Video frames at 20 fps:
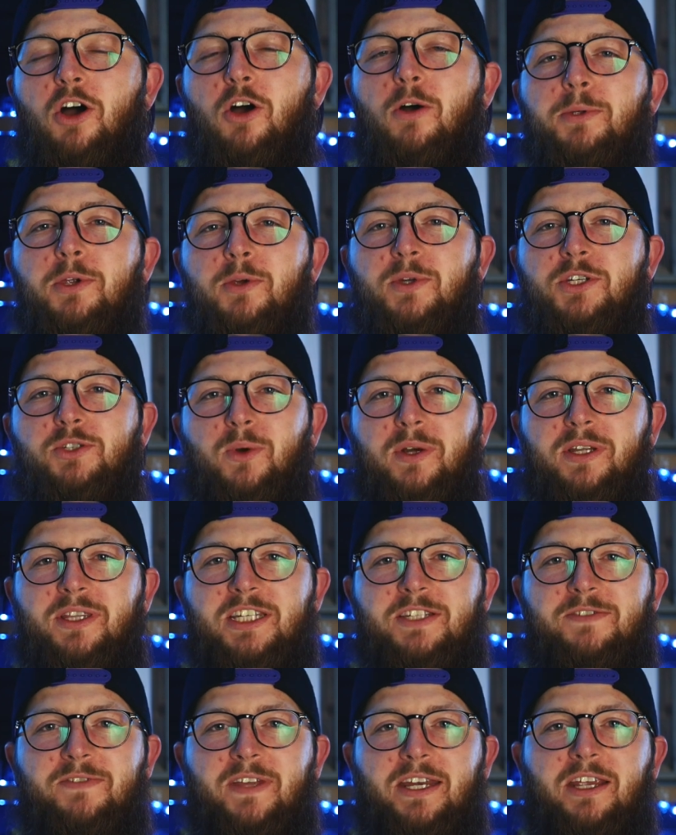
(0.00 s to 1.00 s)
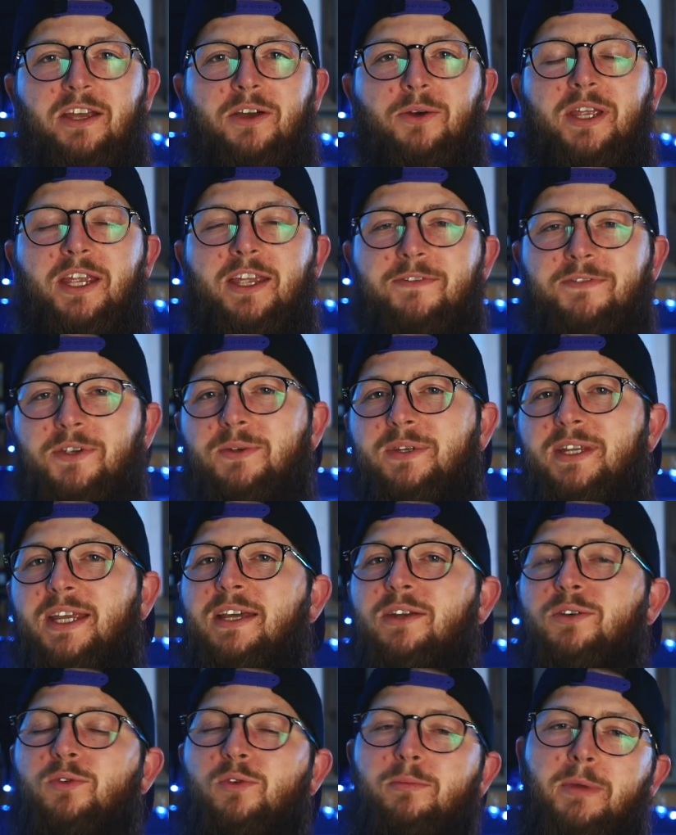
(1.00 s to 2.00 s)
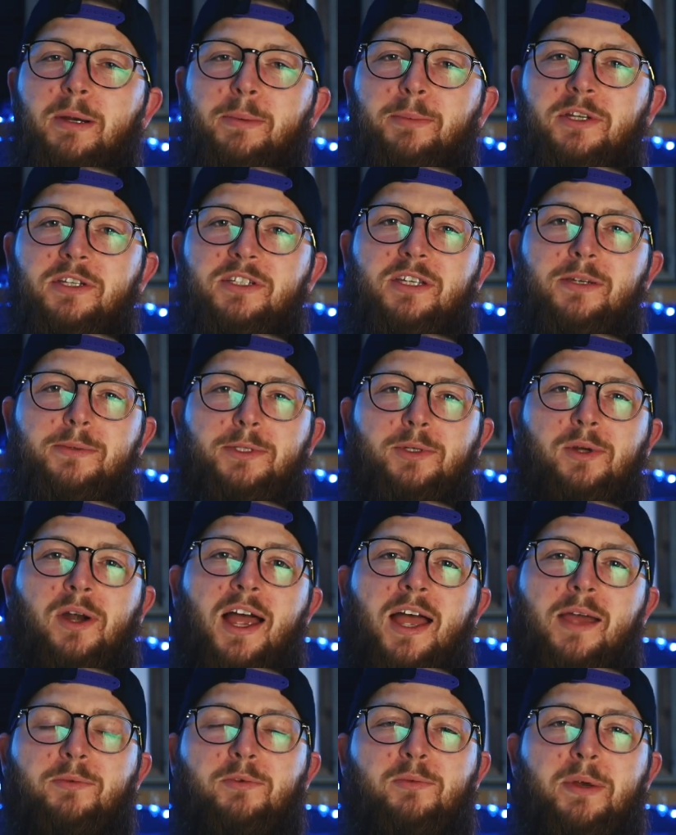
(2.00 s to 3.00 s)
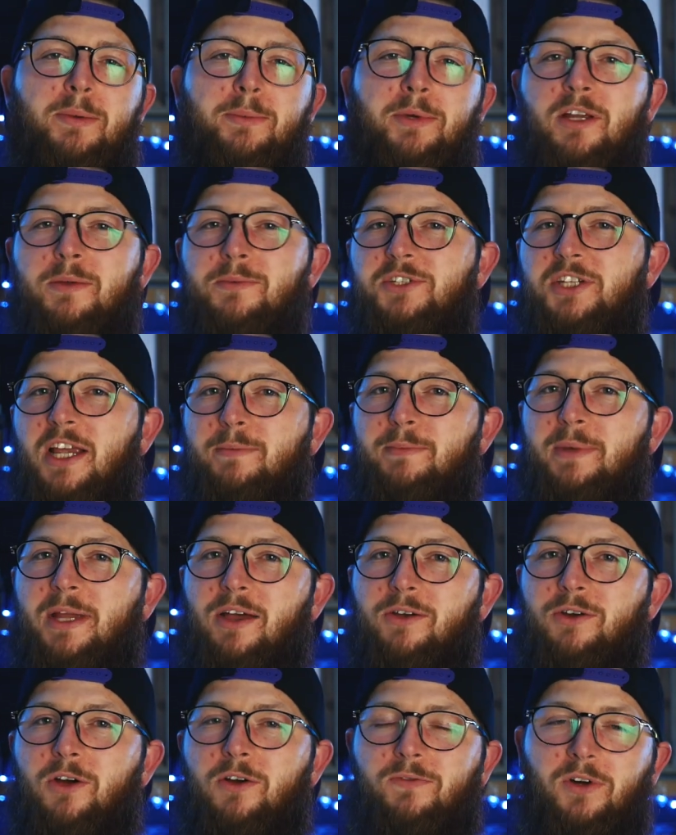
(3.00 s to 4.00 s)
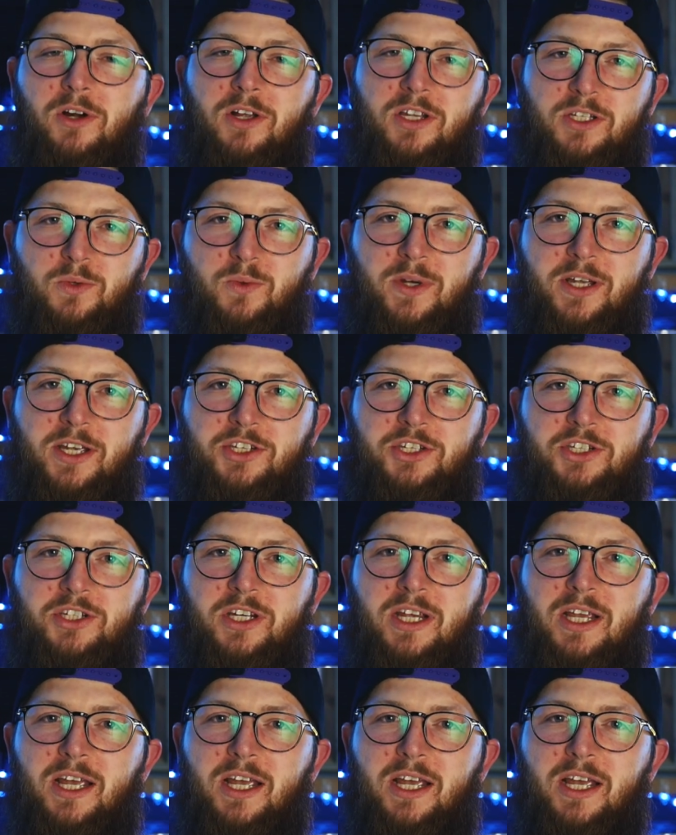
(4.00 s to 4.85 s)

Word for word: I hope you enjoyed this video. If you did, remember to subscribe. Remember, come check me out over on Twitch.